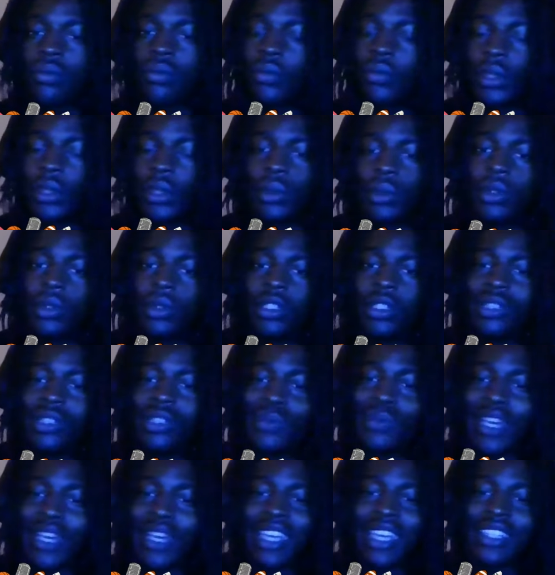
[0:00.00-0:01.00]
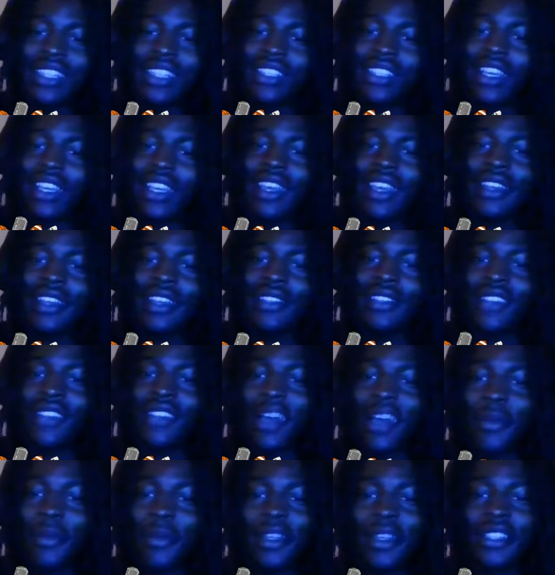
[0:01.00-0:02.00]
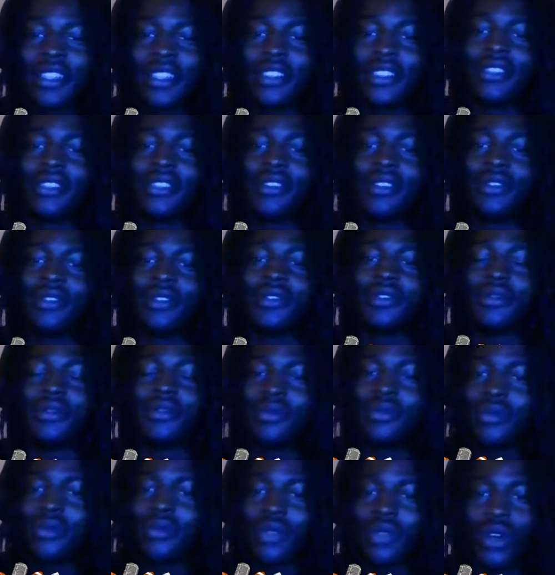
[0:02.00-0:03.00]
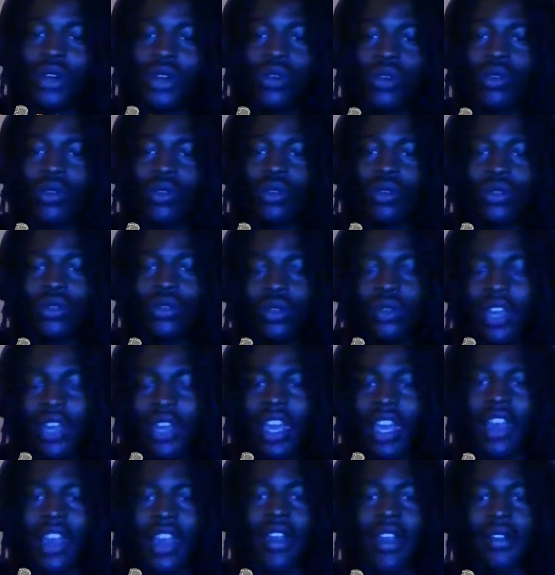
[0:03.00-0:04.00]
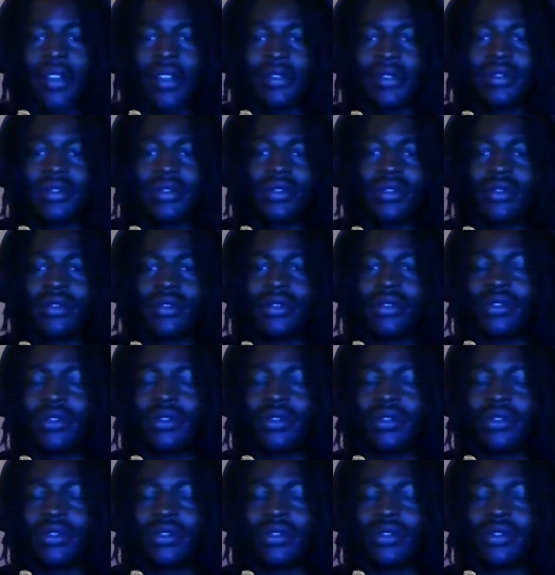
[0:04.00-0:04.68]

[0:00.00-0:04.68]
But when you look past that, man, who who you got?